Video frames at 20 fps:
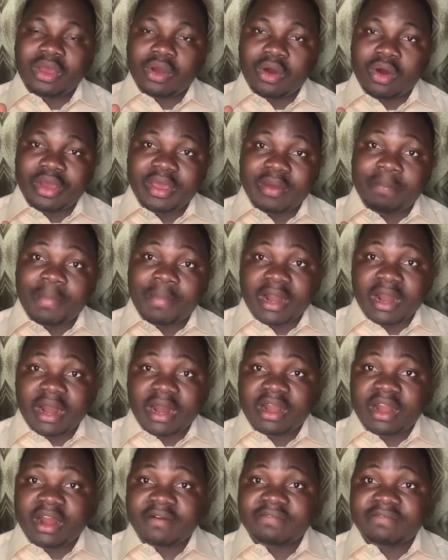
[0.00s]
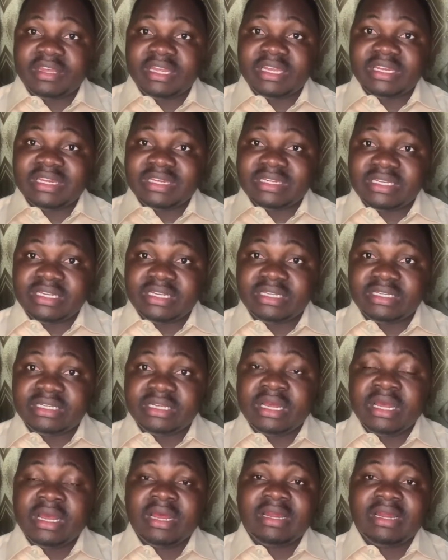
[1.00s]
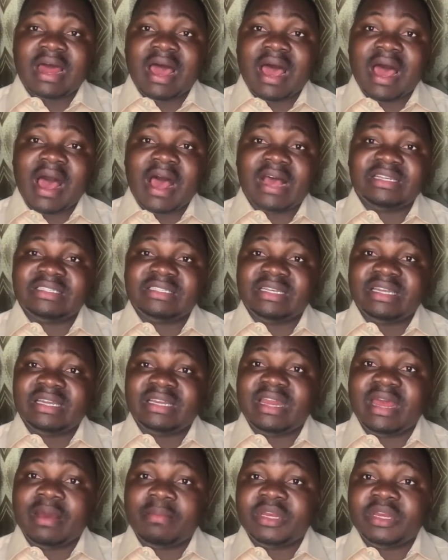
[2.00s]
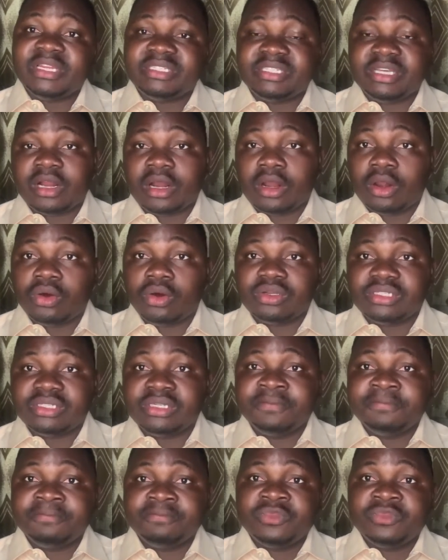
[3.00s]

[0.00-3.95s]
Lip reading: or a paragraph in the deed that has indemnity clause.